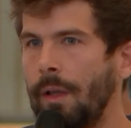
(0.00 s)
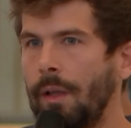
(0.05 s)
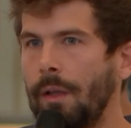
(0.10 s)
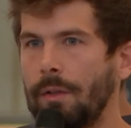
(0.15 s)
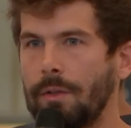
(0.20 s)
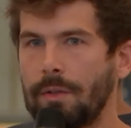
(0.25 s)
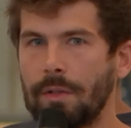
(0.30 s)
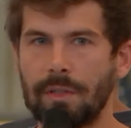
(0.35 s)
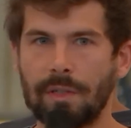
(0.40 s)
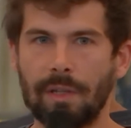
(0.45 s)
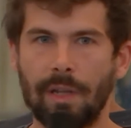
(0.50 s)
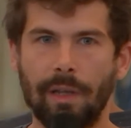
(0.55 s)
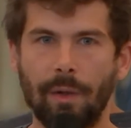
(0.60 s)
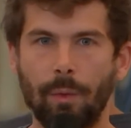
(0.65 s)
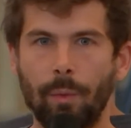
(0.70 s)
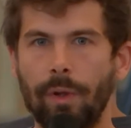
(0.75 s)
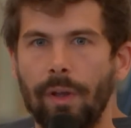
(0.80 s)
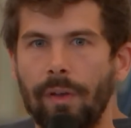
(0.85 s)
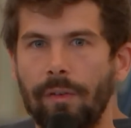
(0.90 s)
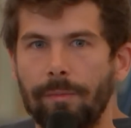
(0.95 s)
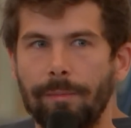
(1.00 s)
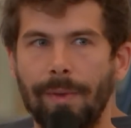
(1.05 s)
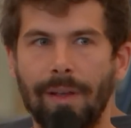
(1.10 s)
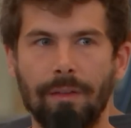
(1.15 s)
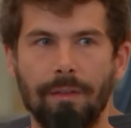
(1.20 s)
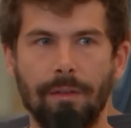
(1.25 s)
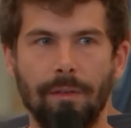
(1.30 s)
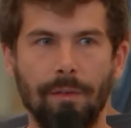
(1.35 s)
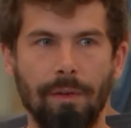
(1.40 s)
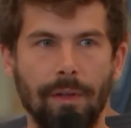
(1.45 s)
just like we have
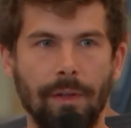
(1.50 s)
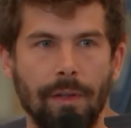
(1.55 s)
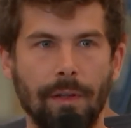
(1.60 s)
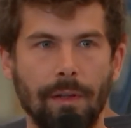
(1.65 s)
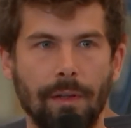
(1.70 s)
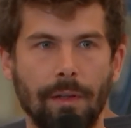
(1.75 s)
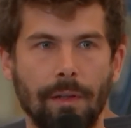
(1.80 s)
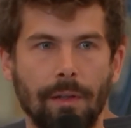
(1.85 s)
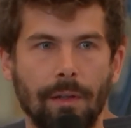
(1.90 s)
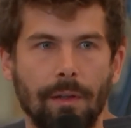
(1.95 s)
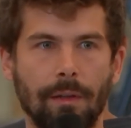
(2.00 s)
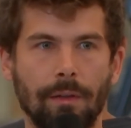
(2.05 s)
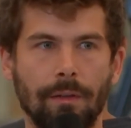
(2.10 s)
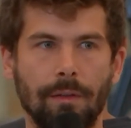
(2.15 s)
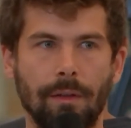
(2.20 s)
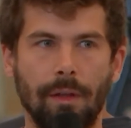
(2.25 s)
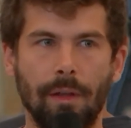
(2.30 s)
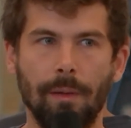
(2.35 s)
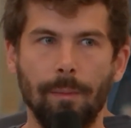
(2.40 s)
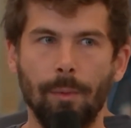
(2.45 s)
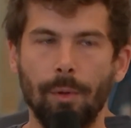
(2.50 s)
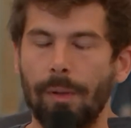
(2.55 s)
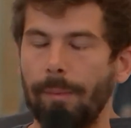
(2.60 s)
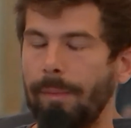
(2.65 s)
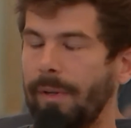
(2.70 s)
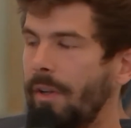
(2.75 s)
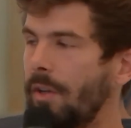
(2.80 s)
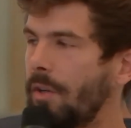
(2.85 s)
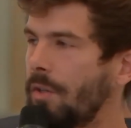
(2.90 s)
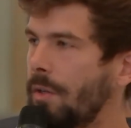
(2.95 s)
massively scalable
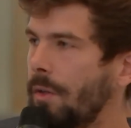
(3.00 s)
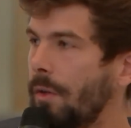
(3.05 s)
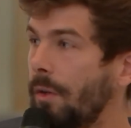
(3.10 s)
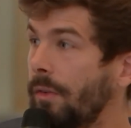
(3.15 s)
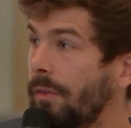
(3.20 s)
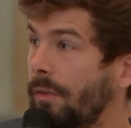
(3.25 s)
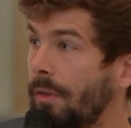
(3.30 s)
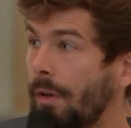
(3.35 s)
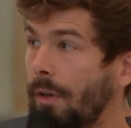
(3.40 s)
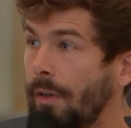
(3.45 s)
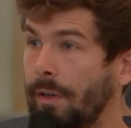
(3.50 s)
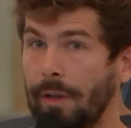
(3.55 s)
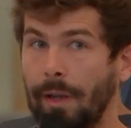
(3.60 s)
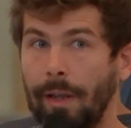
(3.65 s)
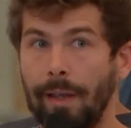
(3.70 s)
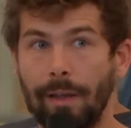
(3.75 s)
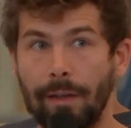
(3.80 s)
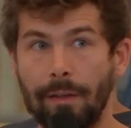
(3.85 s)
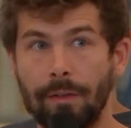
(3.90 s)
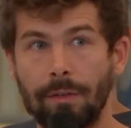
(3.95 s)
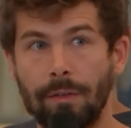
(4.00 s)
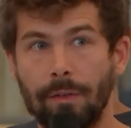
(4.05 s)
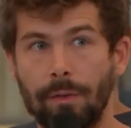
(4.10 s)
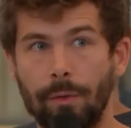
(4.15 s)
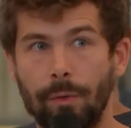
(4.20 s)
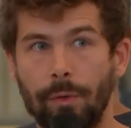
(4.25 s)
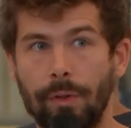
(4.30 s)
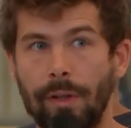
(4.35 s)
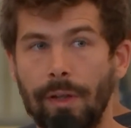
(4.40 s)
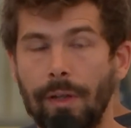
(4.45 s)
application on StarkX
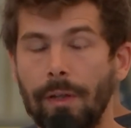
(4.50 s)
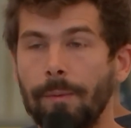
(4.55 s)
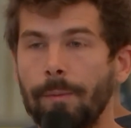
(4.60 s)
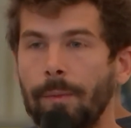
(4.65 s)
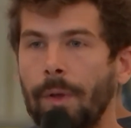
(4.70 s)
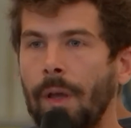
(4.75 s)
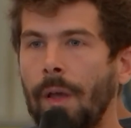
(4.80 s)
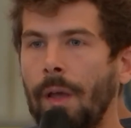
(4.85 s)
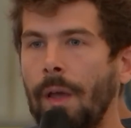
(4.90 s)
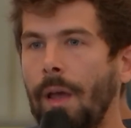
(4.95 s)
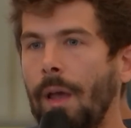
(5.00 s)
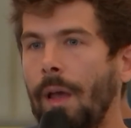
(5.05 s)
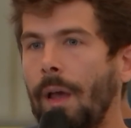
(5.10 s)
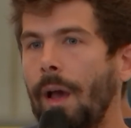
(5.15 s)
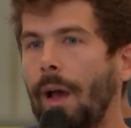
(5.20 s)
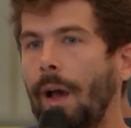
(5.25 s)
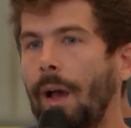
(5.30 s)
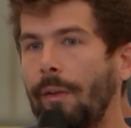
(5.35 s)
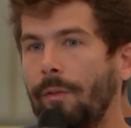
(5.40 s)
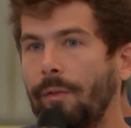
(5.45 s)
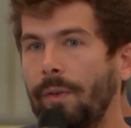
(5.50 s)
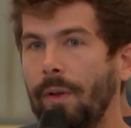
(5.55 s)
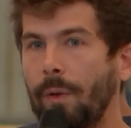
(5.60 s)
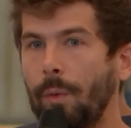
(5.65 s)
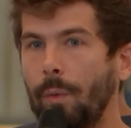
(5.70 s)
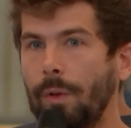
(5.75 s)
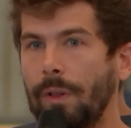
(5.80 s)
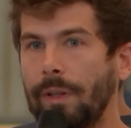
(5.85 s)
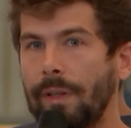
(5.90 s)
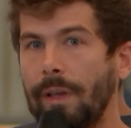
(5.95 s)
today. I
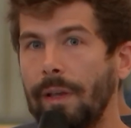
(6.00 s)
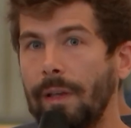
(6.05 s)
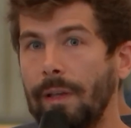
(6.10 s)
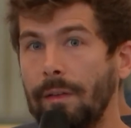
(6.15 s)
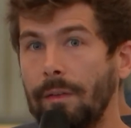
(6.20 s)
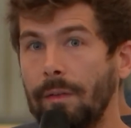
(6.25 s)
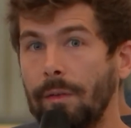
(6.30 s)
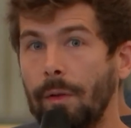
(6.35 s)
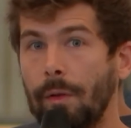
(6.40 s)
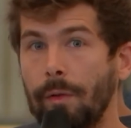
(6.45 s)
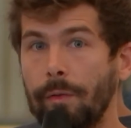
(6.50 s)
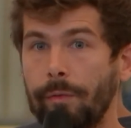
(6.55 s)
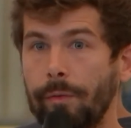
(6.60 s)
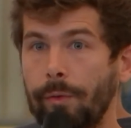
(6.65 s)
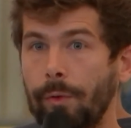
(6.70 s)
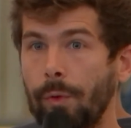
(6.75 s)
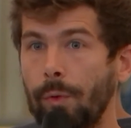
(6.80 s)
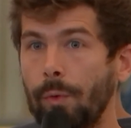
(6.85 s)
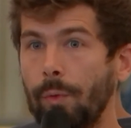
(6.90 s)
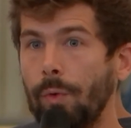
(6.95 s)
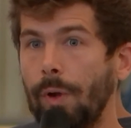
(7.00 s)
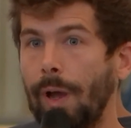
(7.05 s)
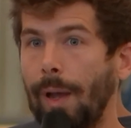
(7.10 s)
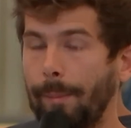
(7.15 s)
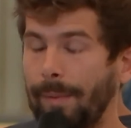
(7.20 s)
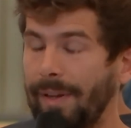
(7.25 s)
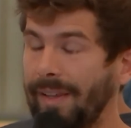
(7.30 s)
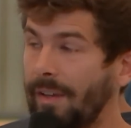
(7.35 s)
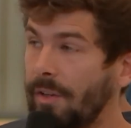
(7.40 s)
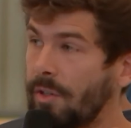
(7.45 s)
think we'll get a few
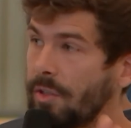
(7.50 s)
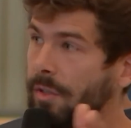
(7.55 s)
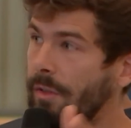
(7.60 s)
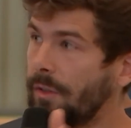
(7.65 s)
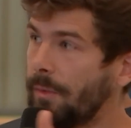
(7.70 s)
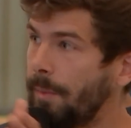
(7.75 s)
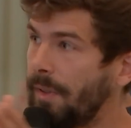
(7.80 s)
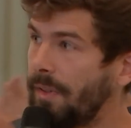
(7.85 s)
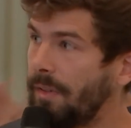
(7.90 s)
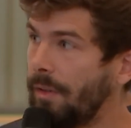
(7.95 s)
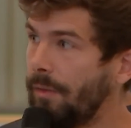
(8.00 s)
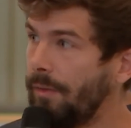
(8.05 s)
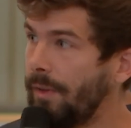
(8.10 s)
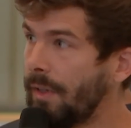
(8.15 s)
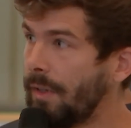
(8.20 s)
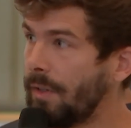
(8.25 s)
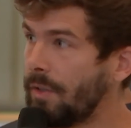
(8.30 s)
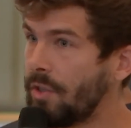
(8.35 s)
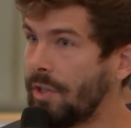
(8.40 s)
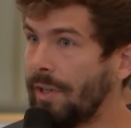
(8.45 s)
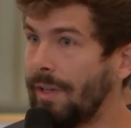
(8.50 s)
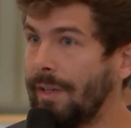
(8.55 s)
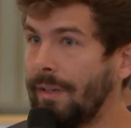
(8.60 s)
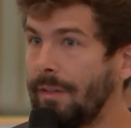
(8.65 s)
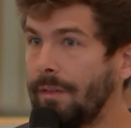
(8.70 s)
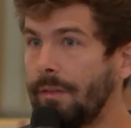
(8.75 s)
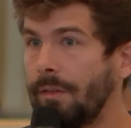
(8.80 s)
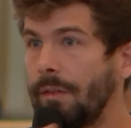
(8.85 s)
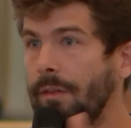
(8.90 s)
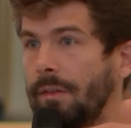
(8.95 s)
application-specific
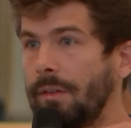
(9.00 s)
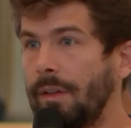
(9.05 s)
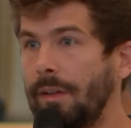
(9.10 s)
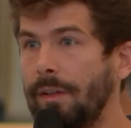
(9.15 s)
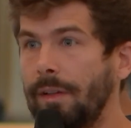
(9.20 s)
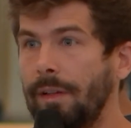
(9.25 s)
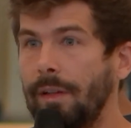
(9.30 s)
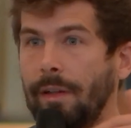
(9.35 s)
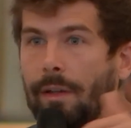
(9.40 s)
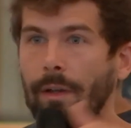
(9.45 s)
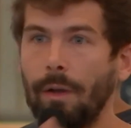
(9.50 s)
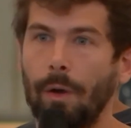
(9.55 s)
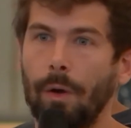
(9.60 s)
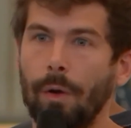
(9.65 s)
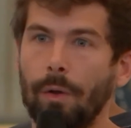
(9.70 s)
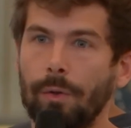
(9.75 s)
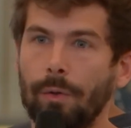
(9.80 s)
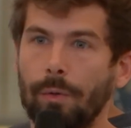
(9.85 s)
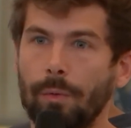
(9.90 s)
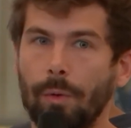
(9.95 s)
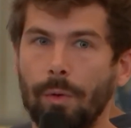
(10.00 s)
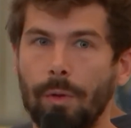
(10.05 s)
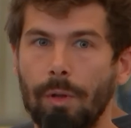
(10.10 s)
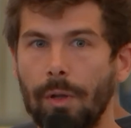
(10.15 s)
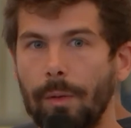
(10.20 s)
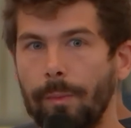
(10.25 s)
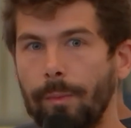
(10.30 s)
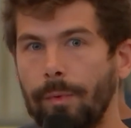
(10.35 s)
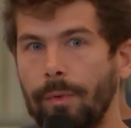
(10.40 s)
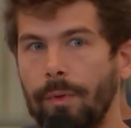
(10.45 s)
chains settling on a
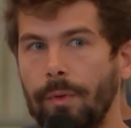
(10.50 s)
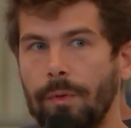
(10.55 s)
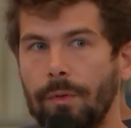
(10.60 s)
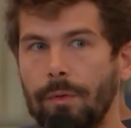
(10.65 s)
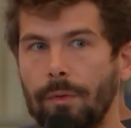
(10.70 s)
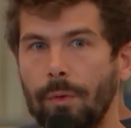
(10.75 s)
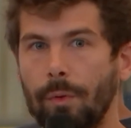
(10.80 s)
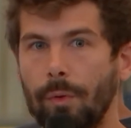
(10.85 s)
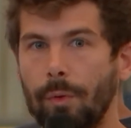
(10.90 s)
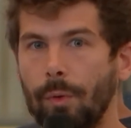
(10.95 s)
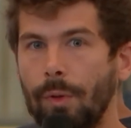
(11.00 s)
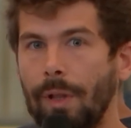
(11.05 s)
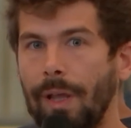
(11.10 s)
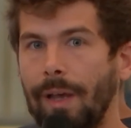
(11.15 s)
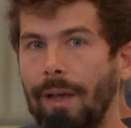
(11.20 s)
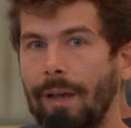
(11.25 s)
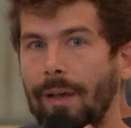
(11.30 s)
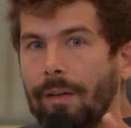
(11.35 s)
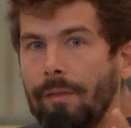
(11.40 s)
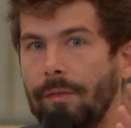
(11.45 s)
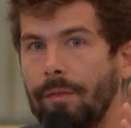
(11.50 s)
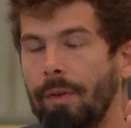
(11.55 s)
rollup. So you'll have